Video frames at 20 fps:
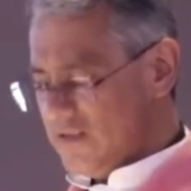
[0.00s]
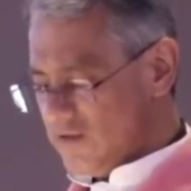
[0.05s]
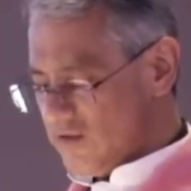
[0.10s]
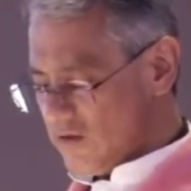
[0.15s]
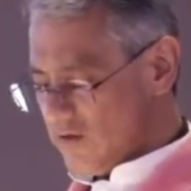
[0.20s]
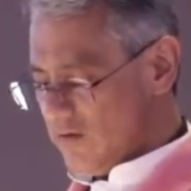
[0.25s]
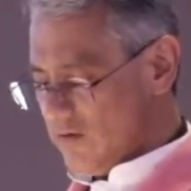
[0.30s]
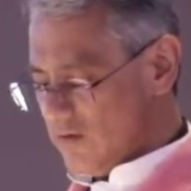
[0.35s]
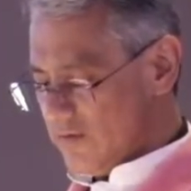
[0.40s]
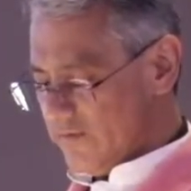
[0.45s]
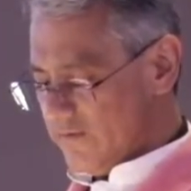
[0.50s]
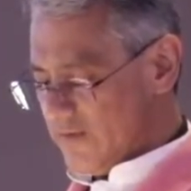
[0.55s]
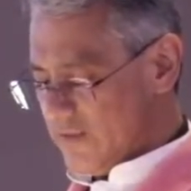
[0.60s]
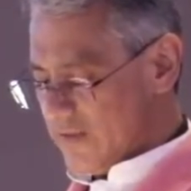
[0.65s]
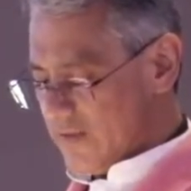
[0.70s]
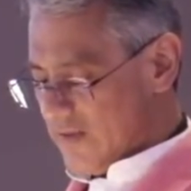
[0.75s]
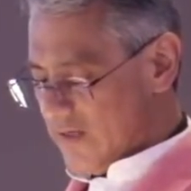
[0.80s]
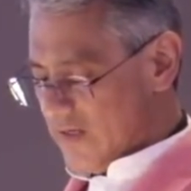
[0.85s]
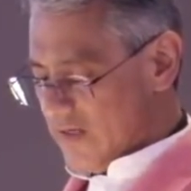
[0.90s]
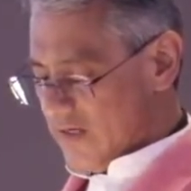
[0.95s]
and served,
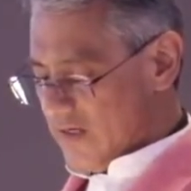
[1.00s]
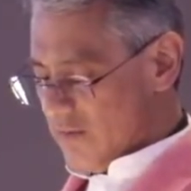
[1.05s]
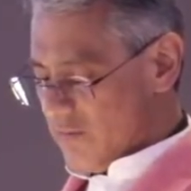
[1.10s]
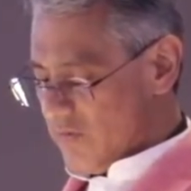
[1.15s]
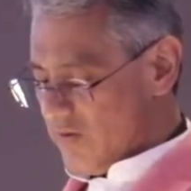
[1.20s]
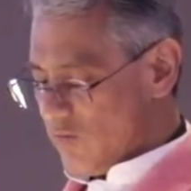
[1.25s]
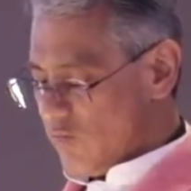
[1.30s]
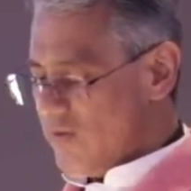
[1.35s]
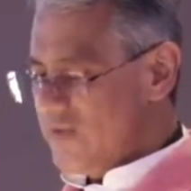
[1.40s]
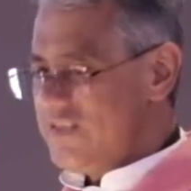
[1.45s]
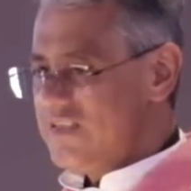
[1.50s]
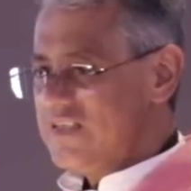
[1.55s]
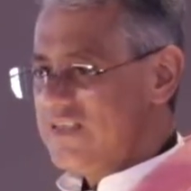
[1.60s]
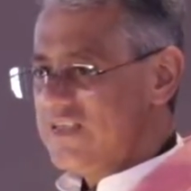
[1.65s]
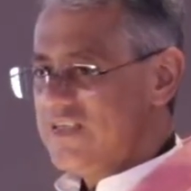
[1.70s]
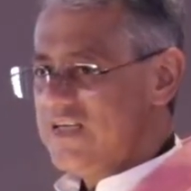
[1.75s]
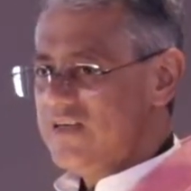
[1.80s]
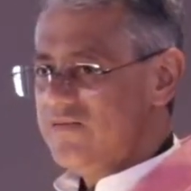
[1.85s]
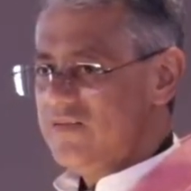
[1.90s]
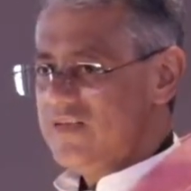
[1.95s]
but
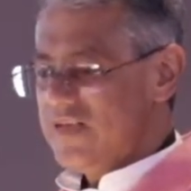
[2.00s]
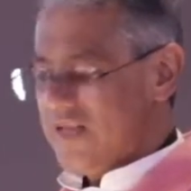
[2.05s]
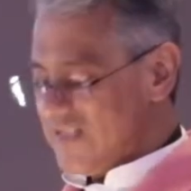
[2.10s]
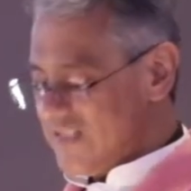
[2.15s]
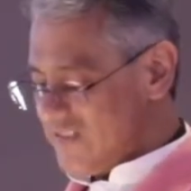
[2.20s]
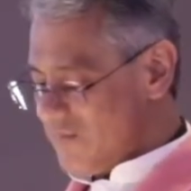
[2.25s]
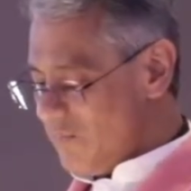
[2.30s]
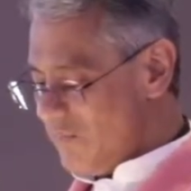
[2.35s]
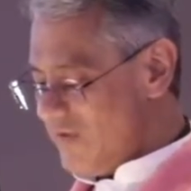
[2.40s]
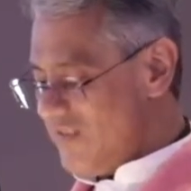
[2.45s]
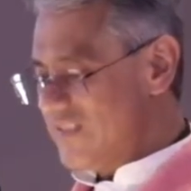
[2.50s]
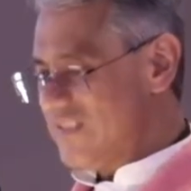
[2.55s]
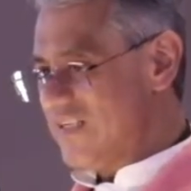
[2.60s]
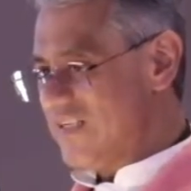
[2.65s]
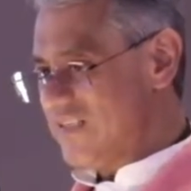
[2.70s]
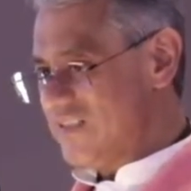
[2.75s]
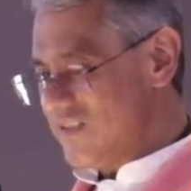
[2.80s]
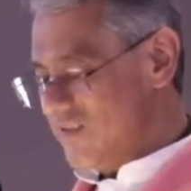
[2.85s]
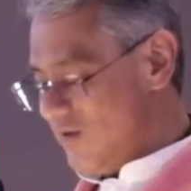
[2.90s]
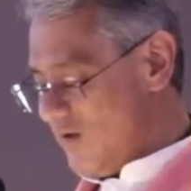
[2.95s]
wasn't given as much
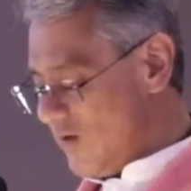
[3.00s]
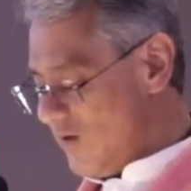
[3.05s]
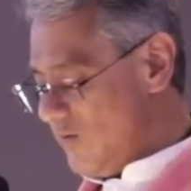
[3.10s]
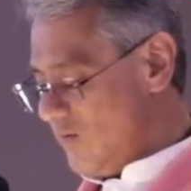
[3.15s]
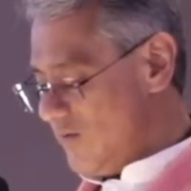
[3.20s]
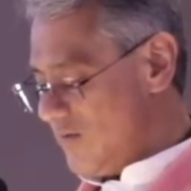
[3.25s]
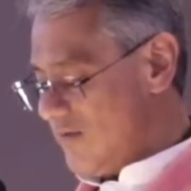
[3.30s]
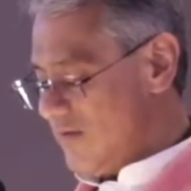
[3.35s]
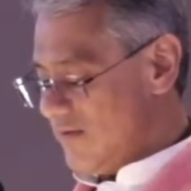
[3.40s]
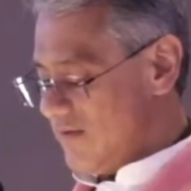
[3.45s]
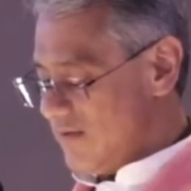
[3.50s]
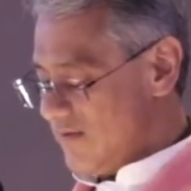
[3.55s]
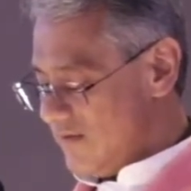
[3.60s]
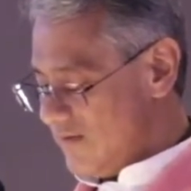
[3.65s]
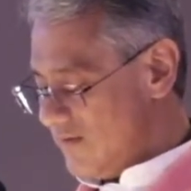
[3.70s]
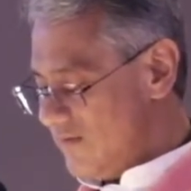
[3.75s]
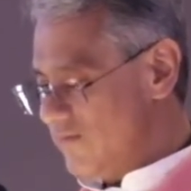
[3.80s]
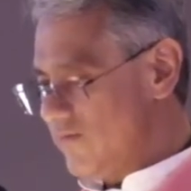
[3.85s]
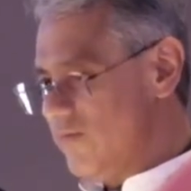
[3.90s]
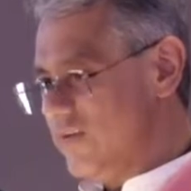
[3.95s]
as a goat
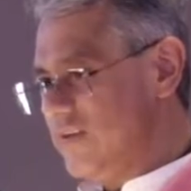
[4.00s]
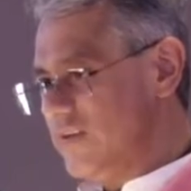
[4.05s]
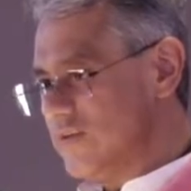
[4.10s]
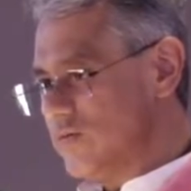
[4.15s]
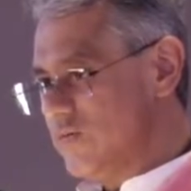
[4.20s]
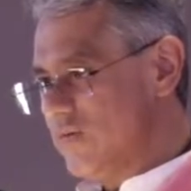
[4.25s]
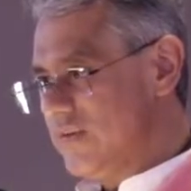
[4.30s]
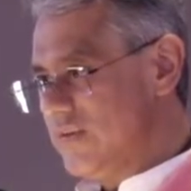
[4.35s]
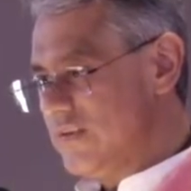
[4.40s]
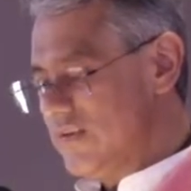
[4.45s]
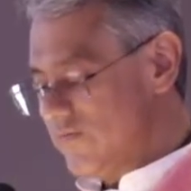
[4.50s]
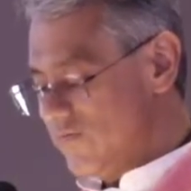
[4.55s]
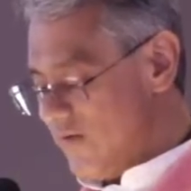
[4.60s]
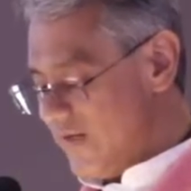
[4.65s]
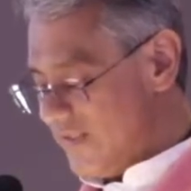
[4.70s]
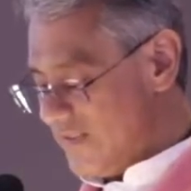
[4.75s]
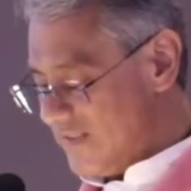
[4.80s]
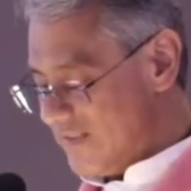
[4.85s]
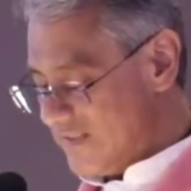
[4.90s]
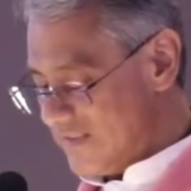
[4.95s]
to feast with his
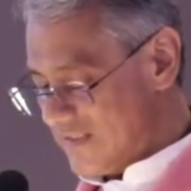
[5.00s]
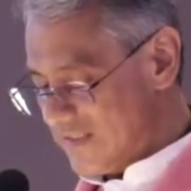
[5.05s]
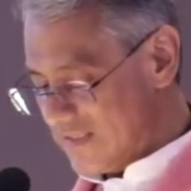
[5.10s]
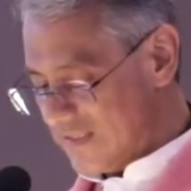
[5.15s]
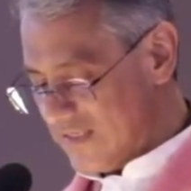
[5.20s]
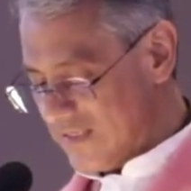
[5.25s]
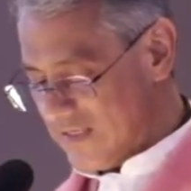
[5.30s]
friends.